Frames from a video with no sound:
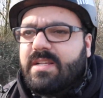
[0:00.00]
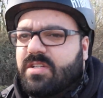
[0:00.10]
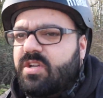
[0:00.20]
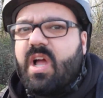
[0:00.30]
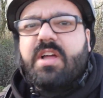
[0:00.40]

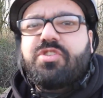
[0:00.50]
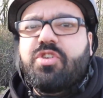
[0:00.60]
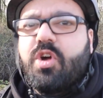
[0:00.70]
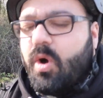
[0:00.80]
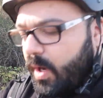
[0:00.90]
as you
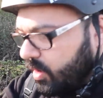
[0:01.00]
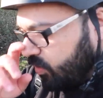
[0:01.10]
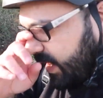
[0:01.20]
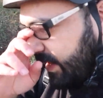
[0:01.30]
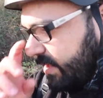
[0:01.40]
know, I go
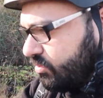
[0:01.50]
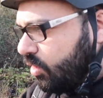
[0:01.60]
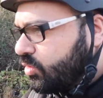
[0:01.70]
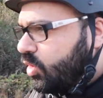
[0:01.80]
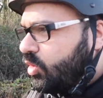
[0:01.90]
down this
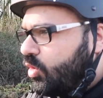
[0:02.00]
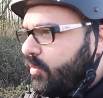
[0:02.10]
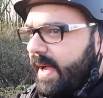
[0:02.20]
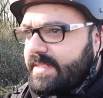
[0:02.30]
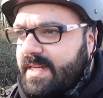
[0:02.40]
road called No
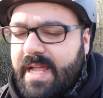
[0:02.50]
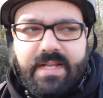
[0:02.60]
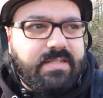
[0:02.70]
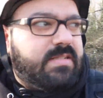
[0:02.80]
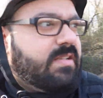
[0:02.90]
Man's
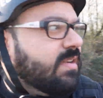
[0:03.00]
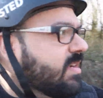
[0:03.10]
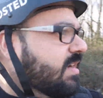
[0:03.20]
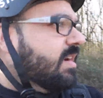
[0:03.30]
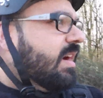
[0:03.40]
Land,
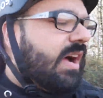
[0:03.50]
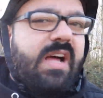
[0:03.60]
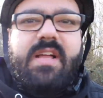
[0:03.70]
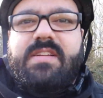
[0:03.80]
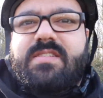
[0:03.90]

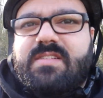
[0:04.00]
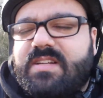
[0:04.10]
and